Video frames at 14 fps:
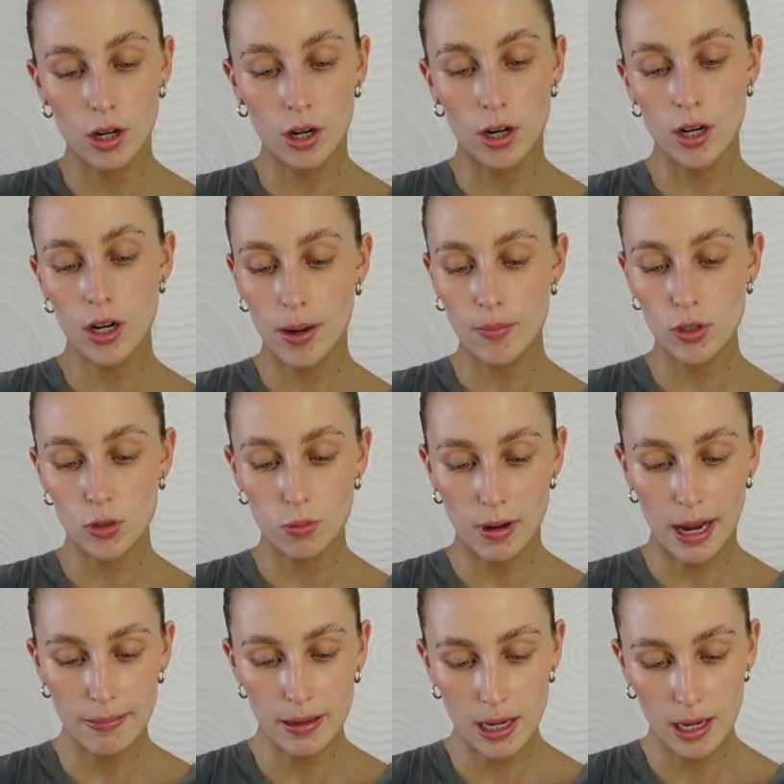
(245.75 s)
I'm just
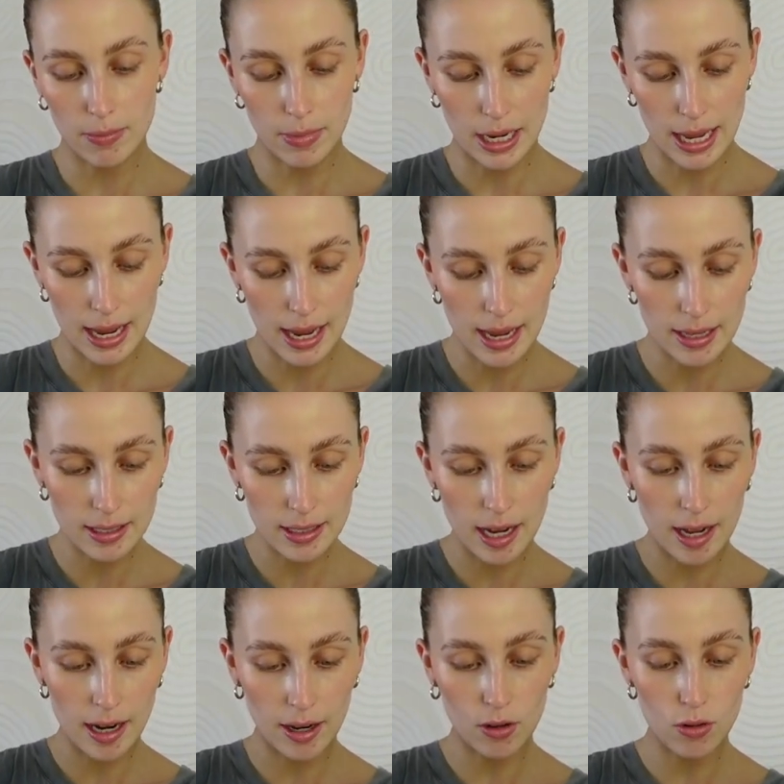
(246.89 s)
wiping my hands
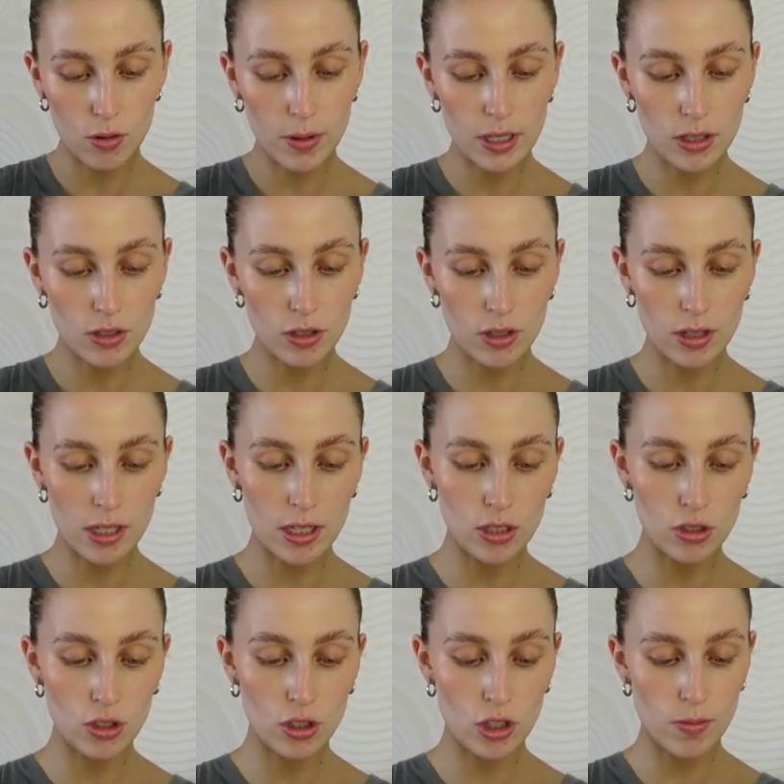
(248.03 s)
down. I always do this
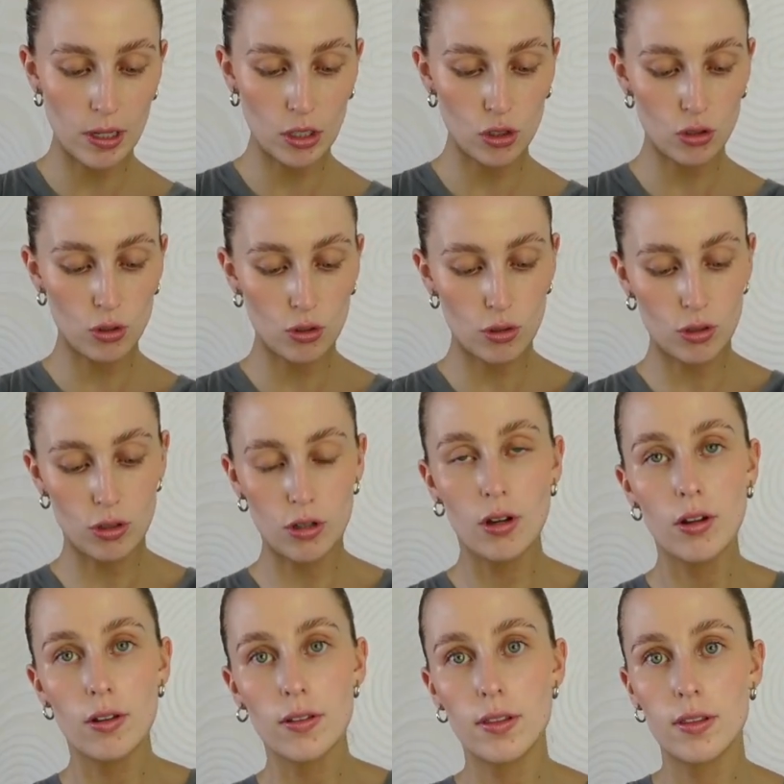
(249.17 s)
just to make sure
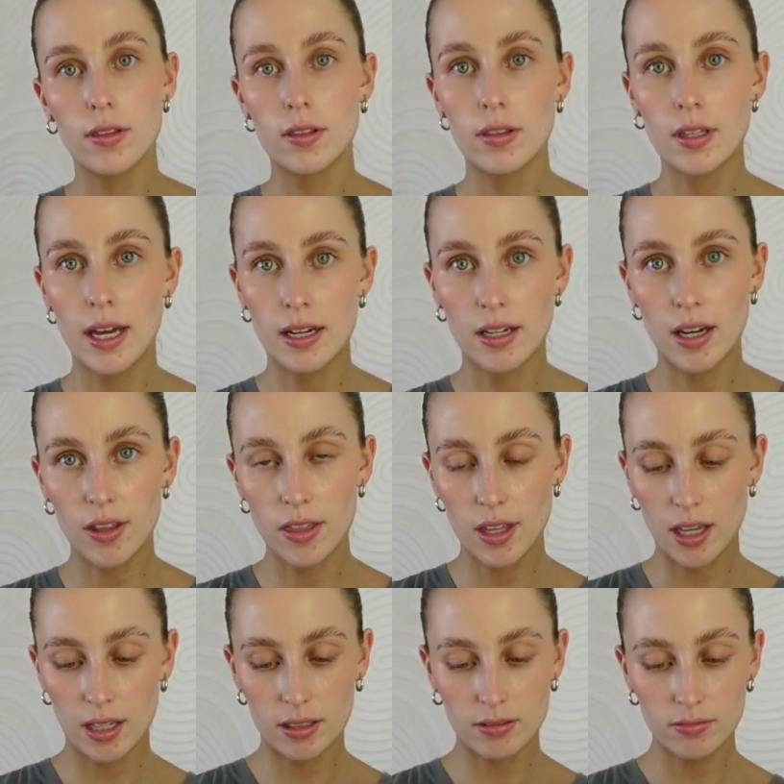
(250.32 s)
that
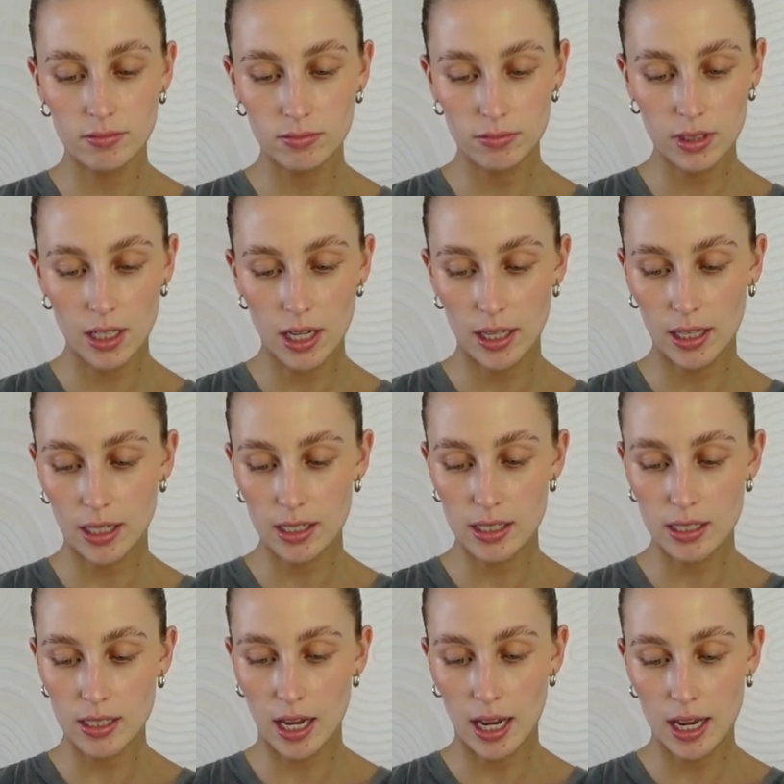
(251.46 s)
nothing kind of like
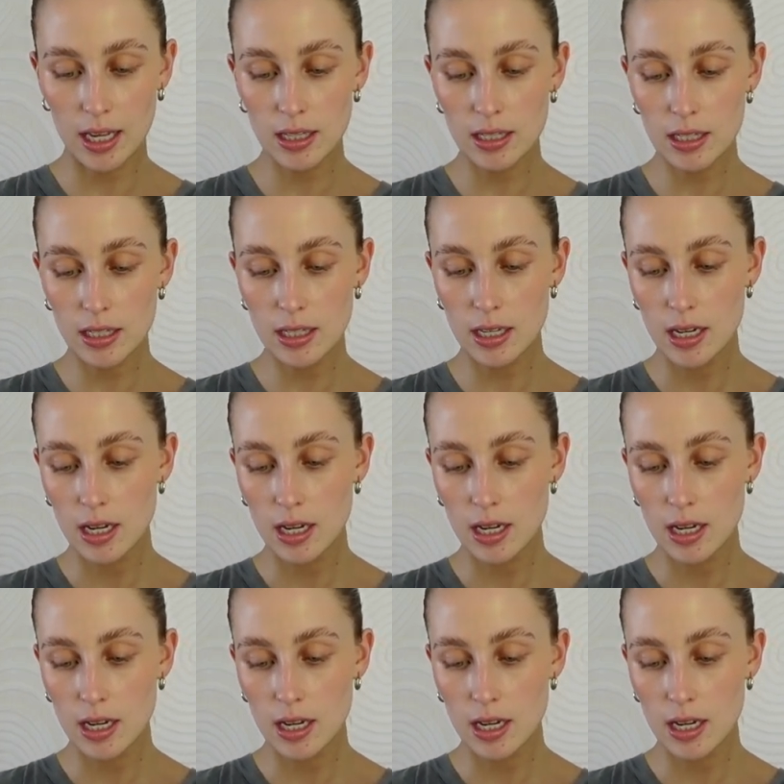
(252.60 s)
stains.